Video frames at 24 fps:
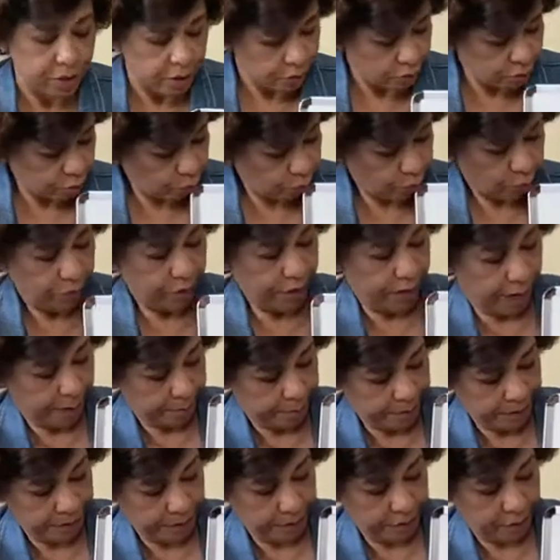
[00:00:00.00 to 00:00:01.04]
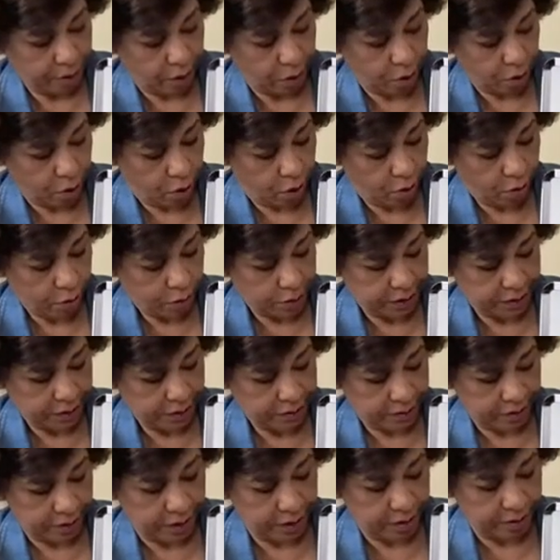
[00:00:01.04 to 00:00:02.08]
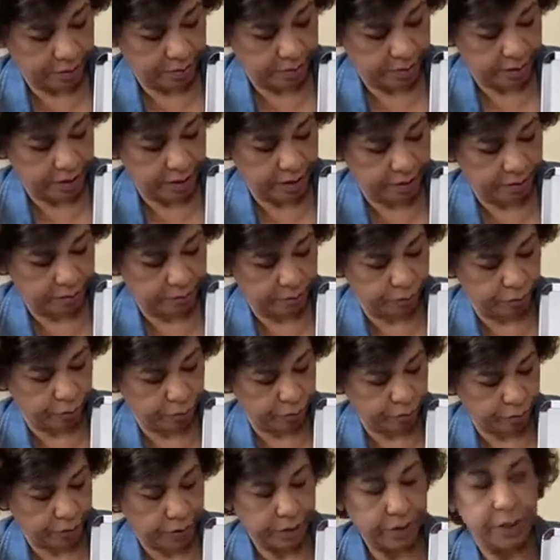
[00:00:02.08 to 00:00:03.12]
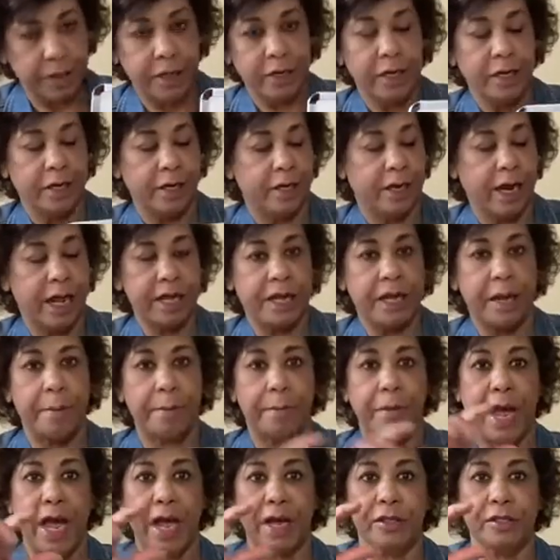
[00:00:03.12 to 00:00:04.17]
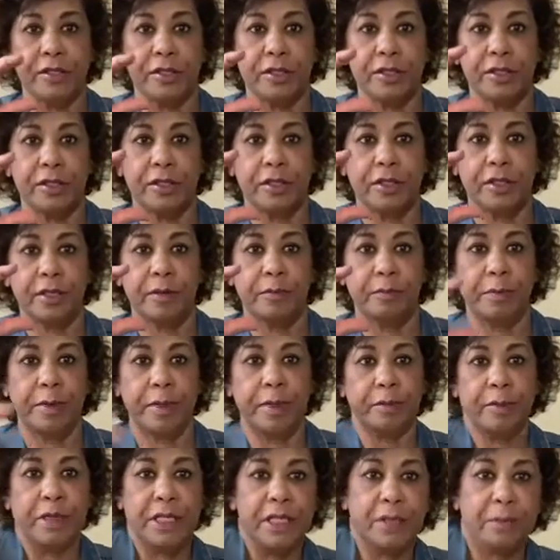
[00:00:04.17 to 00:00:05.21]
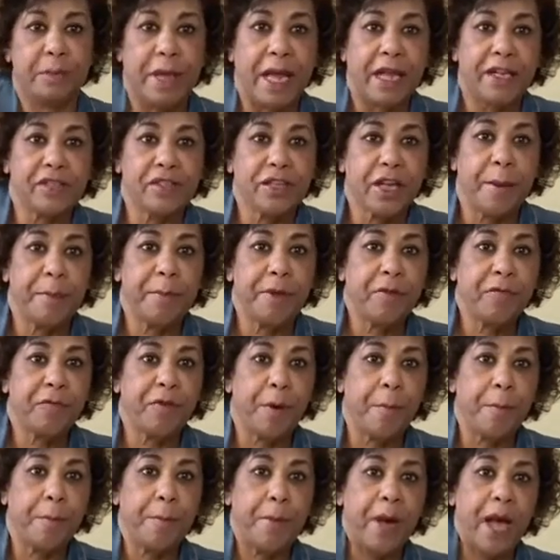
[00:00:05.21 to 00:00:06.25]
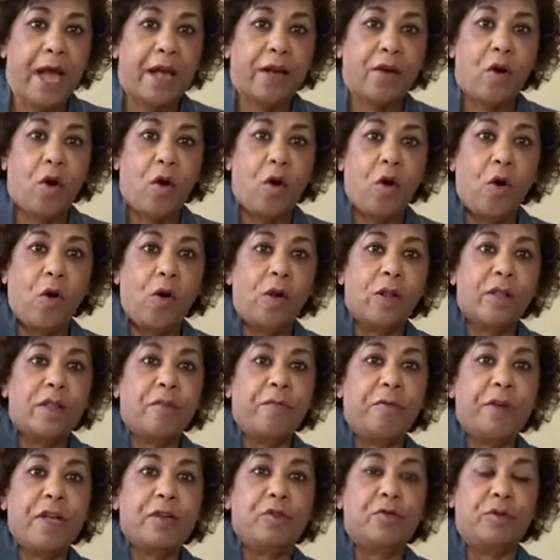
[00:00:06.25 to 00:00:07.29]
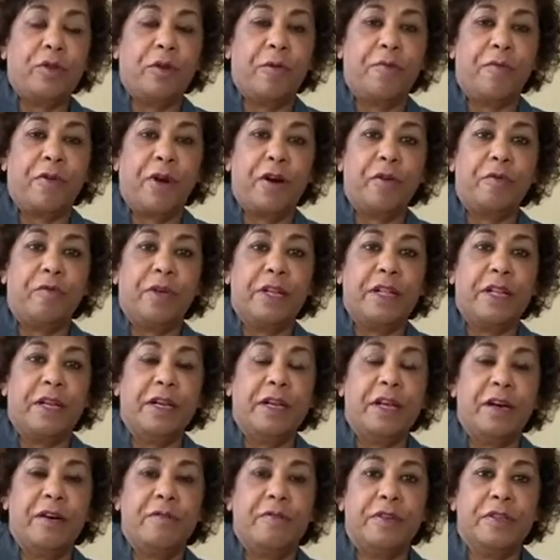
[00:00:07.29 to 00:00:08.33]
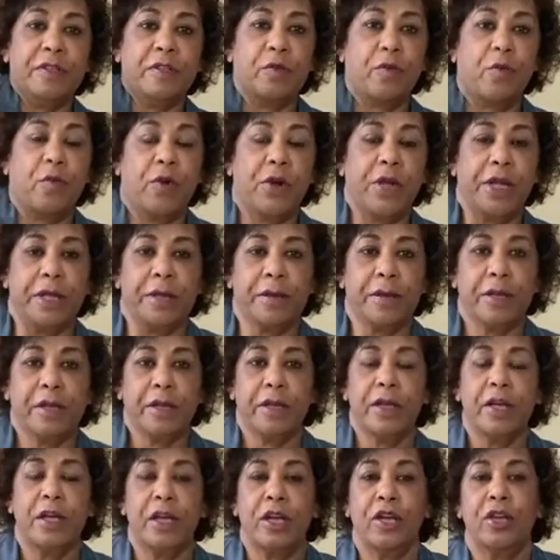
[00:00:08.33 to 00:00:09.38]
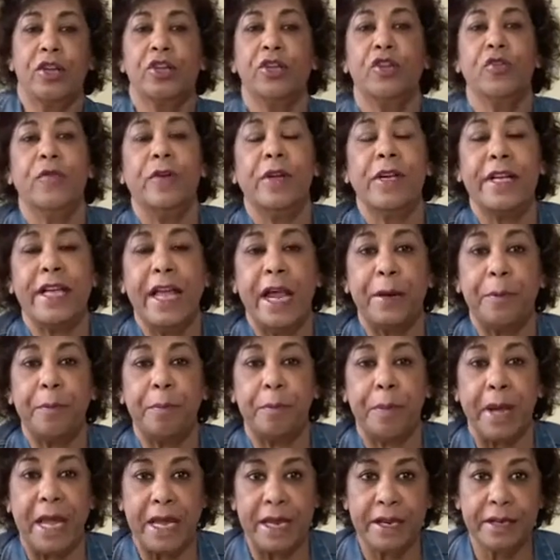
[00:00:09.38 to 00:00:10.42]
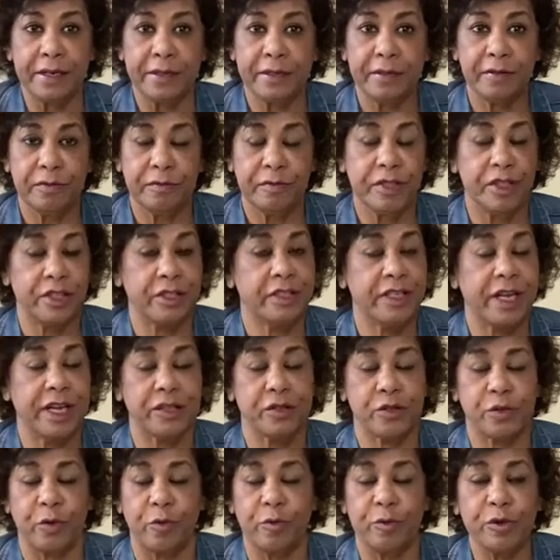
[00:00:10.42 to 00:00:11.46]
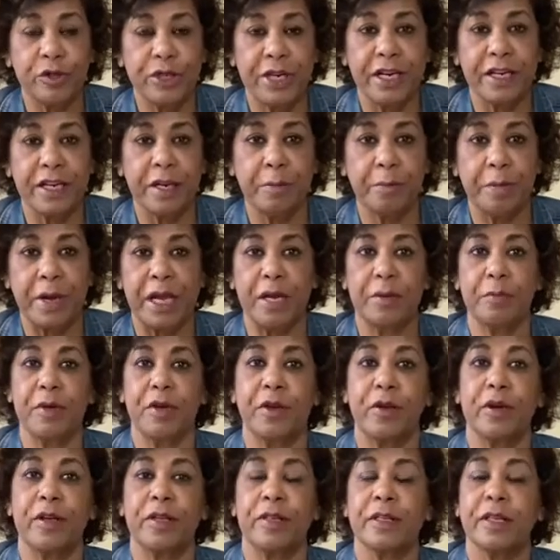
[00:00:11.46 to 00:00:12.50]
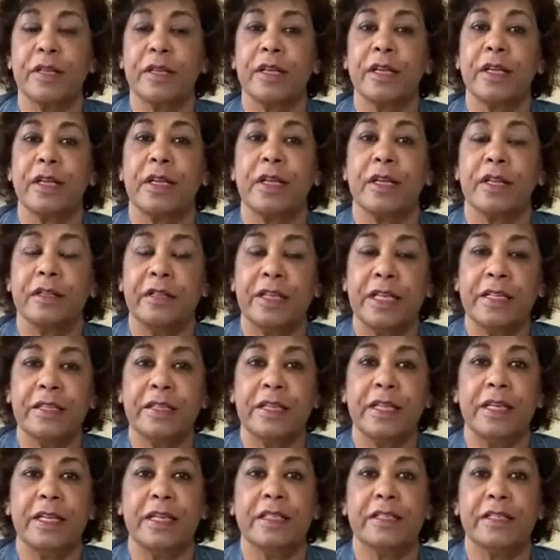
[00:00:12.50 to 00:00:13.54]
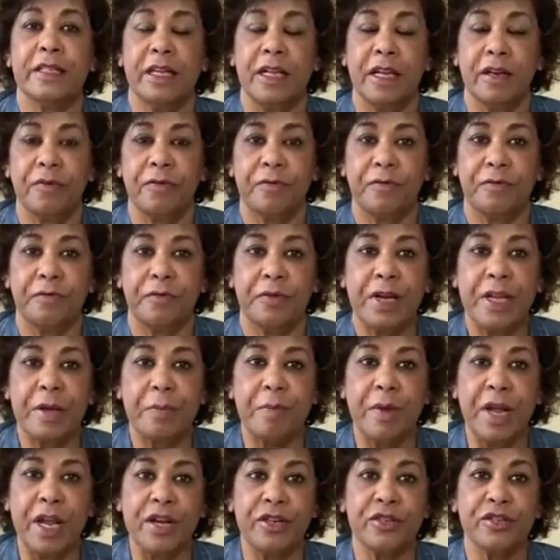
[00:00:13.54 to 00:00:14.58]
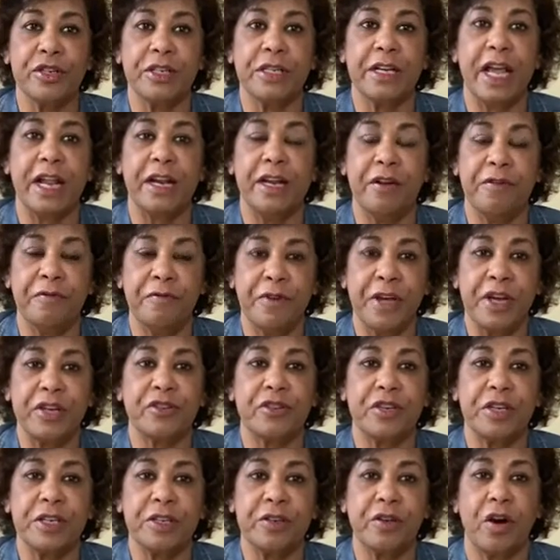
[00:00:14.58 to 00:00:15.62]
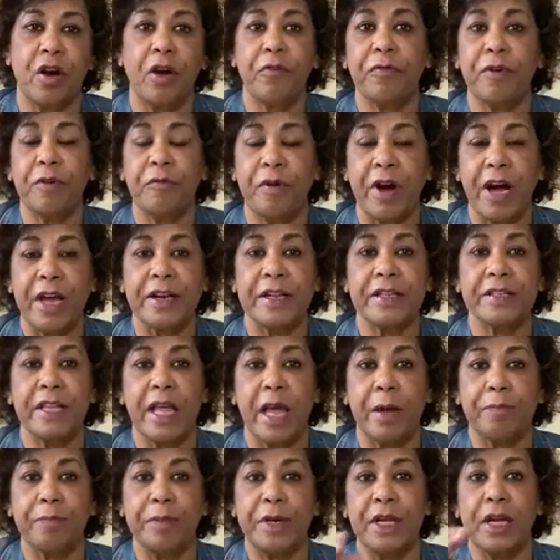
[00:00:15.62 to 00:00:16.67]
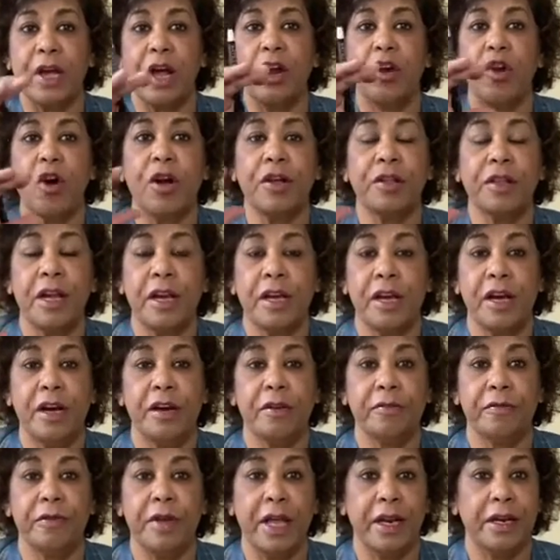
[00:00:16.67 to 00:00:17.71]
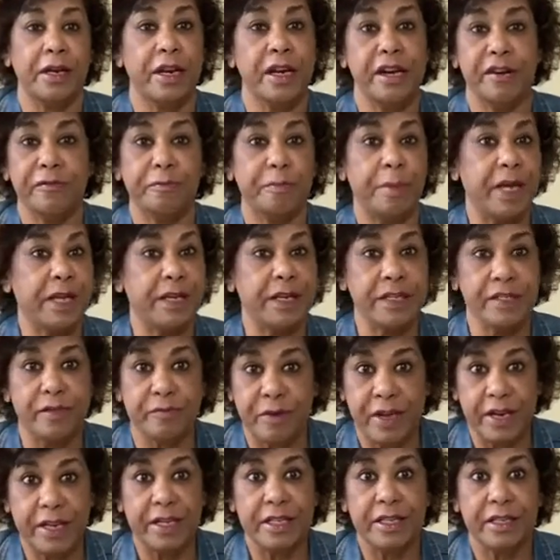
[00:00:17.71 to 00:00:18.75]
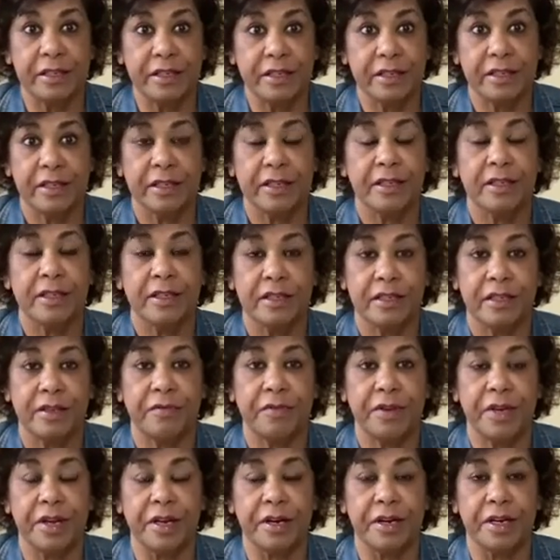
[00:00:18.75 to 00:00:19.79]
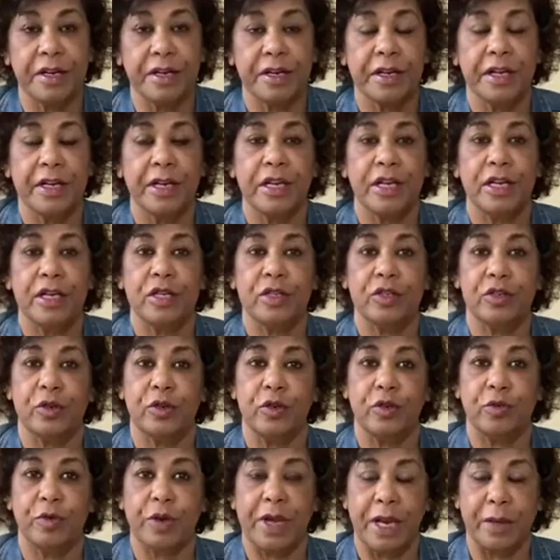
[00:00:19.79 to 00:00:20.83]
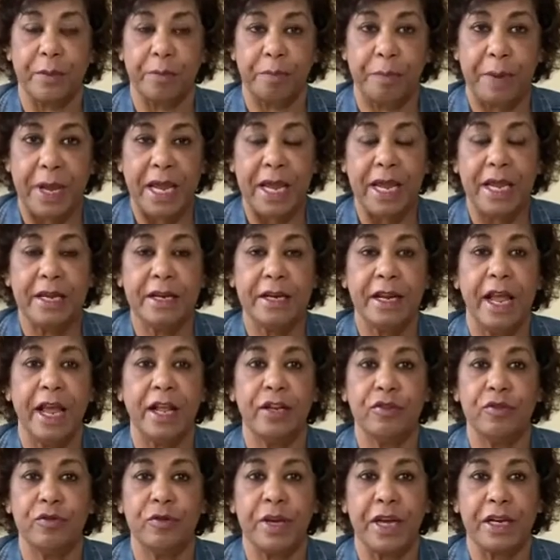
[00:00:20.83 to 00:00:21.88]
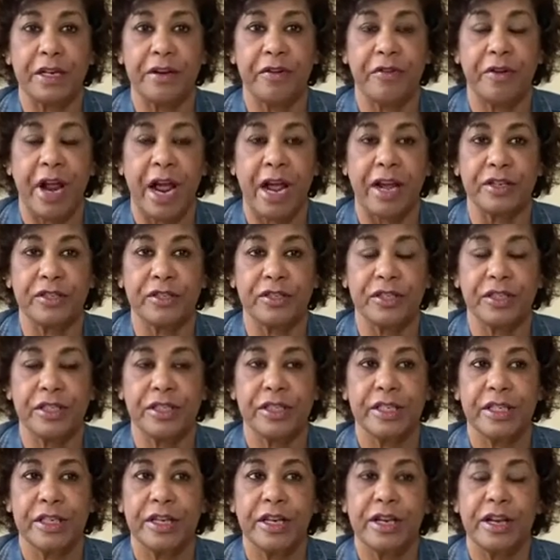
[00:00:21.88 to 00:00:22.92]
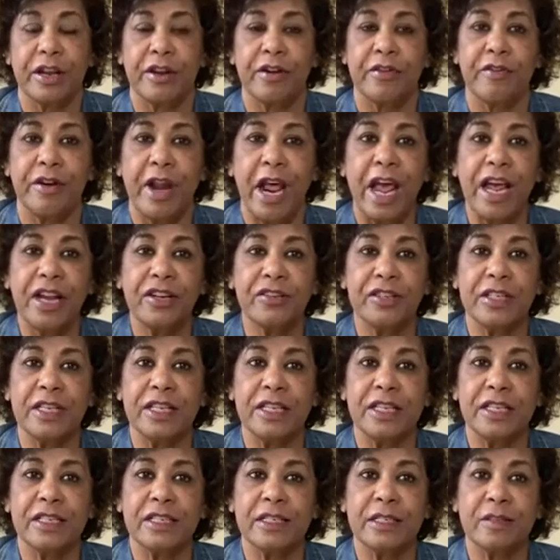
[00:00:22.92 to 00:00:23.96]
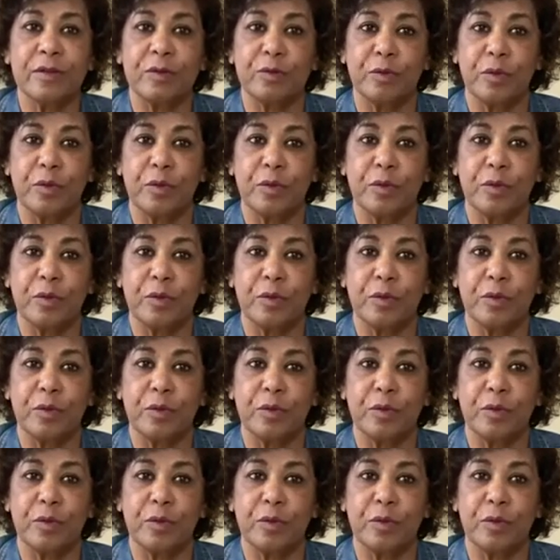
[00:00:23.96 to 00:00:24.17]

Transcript: So what happens is along this nerve root, like a patch, with this patch coming from back all the way to the front where the nerve is going, you will get pain, which is excruciating pain because this is inflammation and infection of a virus happening along the nerve, and nerve pain is very severe. So you get pain and you get a rash. Rash is